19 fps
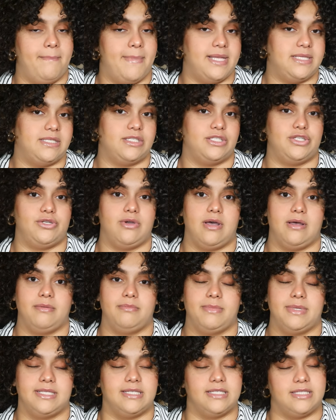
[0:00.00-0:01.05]
messes you
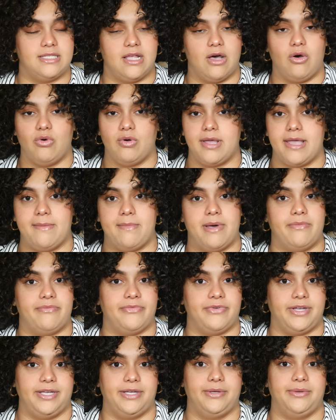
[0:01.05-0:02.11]
up, messes the whole game
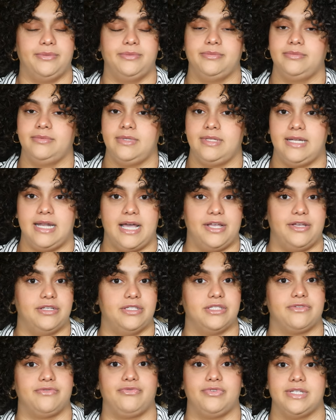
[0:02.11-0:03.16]
up for you, and now
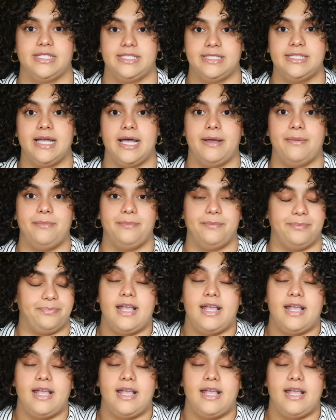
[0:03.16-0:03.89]
you're just frizzed up.